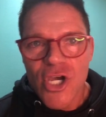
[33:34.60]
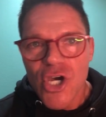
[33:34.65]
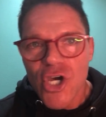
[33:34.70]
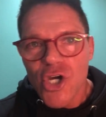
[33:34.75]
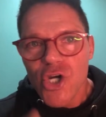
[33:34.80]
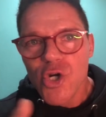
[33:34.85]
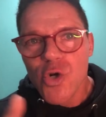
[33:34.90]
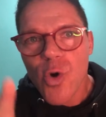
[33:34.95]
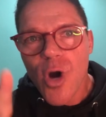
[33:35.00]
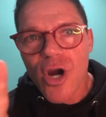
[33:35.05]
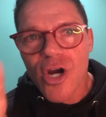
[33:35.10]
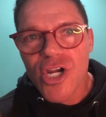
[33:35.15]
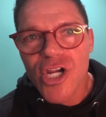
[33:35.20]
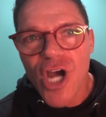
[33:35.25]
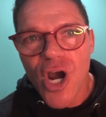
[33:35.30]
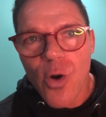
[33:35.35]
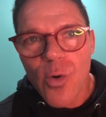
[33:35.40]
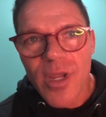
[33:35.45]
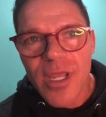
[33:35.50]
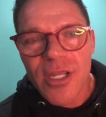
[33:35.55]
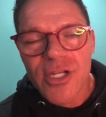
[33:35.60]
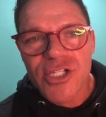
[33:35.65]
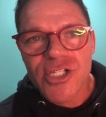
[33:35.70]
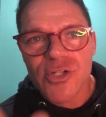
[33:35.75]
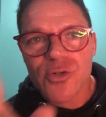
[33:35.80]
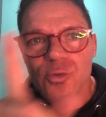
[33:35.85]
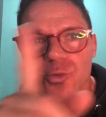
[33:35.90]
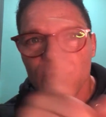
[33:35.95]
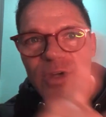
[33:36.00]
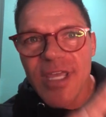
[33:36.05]
who are going
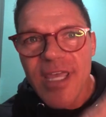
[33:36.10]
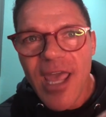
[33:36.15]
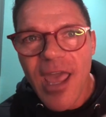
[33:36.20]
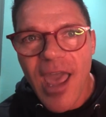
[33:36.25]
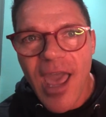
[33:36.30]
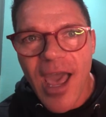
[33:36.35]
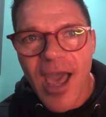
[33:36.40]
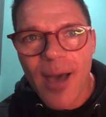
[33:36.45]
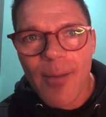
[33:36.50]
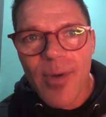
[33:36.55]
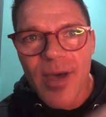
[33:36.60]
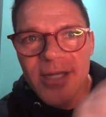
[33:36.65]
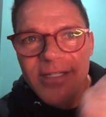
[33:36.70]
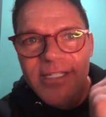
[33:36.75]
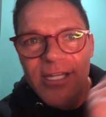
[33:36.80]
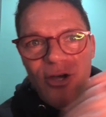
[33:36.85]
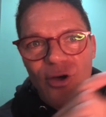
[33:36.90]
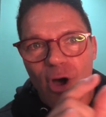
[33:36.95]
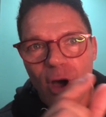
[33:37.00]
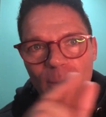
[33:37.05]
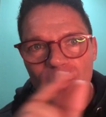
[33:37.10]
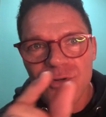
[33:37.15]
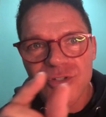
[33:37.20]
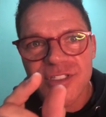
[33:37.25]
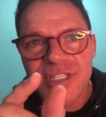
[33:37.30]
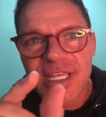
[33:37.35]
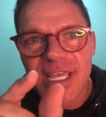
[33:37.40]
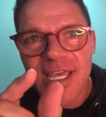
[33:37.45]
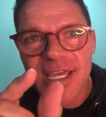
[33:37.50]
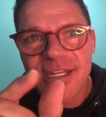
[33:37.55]
to rehab until almost
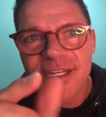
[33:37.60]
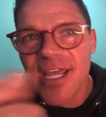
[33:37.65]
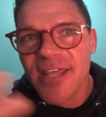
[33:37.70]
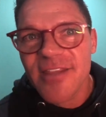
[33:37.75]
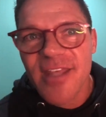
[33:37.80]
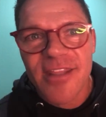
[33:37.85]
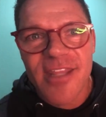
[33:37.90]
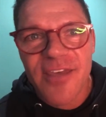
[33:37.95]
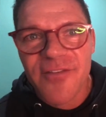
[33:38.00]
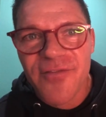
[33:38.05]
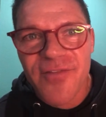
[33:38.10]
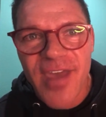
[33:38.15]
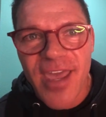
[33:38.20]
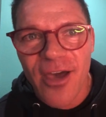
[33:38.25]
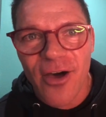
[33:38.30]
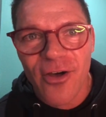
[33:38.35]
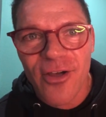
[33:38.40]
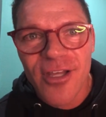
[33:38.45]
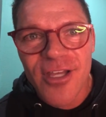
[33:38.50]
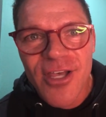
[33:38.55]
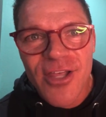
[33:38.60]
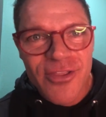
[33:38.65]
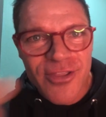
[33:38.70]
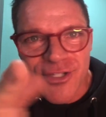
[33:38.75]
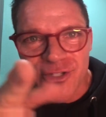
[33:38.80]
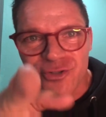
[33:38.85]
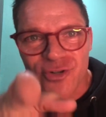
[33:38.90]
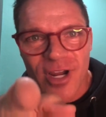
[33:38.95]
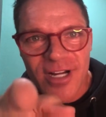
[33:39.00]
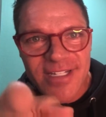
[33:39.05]
the end and then they fail? The
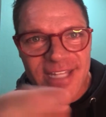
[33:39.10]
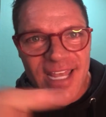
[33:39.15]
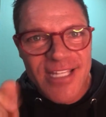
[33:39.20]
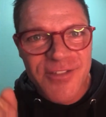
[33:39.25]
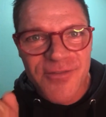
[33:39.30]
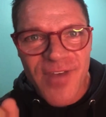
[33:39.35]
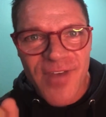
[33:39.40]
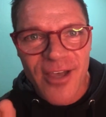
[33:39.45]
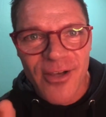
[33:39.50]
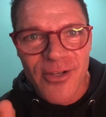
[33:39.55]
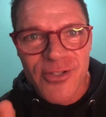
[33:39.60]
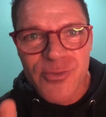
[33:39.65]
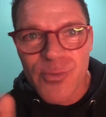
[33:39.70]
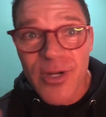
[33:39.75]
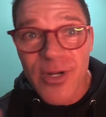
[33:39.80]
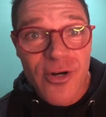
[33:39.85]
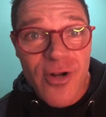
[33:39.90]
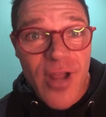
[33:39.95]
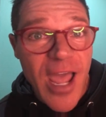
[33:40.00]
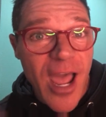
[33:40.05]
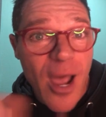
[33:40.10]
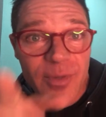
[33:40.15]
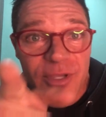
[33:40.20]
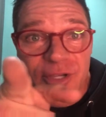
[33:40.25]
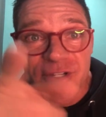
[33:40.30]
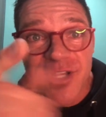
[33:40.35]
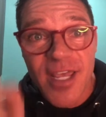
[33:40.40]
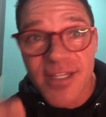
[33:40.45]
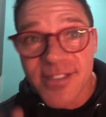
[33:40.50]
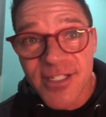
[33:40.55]
drug test fails. We don't know how, but you
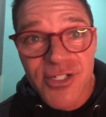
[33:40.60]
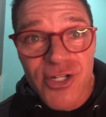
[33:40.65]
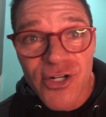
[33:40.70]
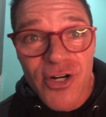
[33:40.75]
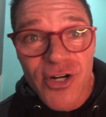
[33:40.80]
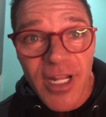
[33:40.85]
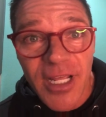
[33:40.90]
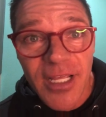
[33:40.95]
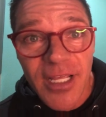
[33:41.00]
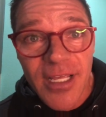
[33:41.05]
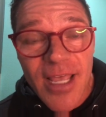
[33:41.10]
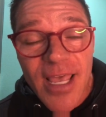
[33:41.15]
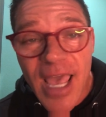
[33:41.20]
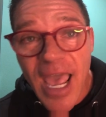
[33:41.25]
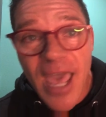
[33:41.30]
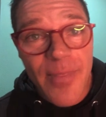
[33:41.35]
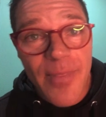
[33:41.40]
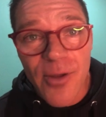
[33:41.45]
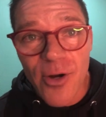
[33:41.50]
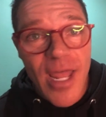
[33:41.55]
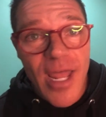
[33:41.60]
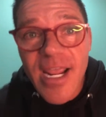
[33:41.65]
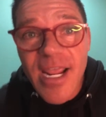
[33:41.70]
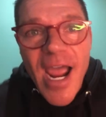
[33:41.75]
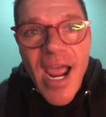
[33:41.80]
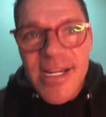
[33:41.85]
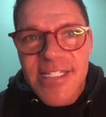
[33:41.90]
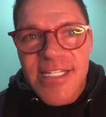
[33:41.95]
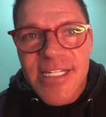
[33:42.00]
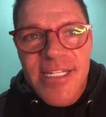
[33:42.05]
tested dirty. And they're like, I
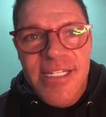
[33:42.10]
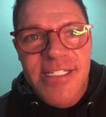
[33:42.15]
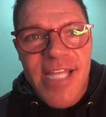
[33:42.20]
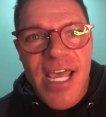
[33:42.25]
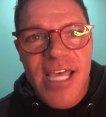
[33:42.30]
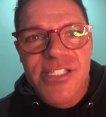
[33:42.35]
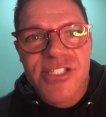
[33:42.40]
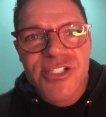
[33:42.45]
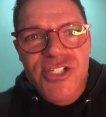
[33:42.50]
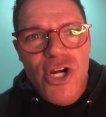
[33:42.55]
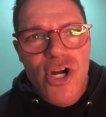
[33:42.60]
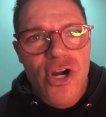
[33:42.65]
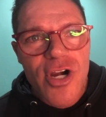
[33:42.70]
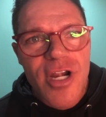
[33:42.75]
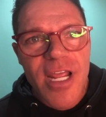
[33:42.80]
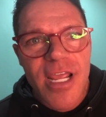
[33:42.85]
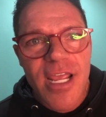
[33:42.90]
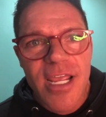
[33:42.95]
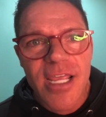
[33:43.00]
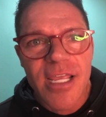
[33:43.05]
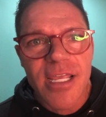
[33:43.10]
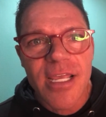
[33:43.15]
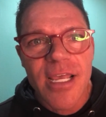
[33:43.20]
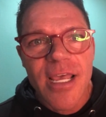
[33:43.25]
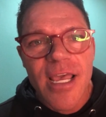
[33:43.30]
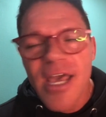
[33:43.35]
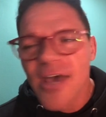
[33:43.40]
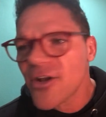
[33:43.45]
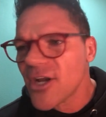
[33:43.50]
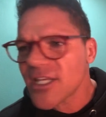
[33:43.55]
didn't test dirty.
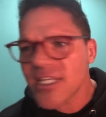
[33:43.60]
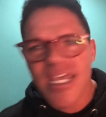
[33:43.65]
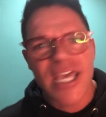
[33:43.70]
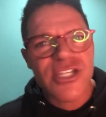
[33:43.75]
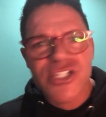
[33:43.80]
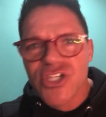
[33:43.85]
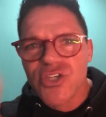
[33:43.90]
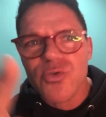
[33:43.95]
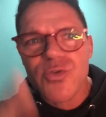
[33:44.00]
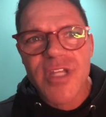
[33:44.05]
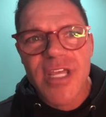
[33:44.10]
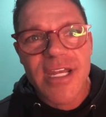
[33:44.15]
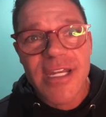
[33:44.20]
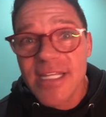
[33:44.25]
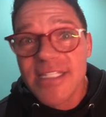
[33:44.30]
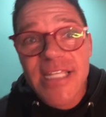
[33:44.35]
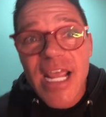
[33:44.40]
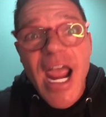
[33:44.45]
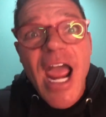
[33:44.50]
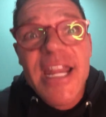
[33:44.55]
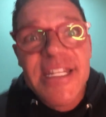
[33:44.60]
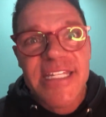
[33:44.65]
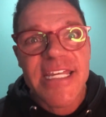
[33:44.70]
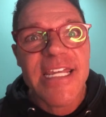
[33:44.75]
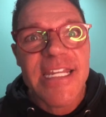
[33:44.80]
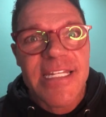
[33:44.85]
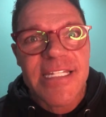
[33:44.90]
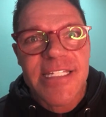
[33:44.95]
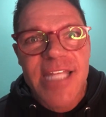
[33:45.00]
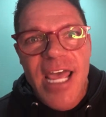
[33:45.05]
I'm like, yes, you did. And he's like, I didn't
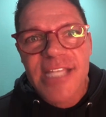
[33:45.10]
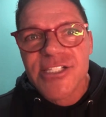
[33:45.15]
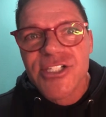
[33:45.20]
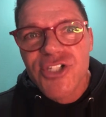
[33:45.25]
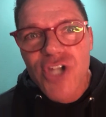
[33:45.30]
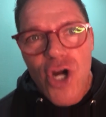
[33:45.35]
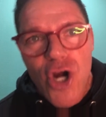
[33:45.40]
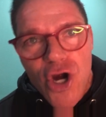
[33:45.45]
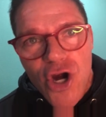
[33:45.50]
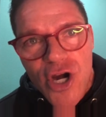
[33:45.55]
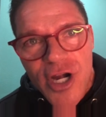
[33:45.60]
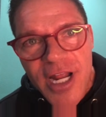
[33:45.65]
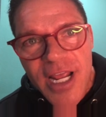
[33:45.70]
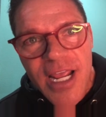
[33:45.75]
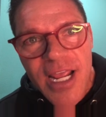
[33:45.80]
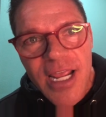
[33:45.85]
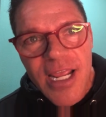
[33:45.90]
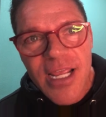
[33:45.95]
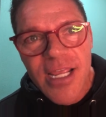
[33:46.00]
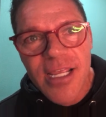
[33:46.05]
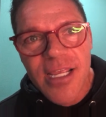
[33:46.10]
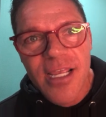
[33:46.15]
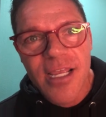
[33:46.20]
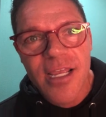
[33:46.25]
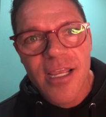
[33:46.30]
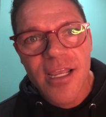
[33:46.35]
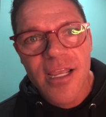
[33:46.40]
test dirty.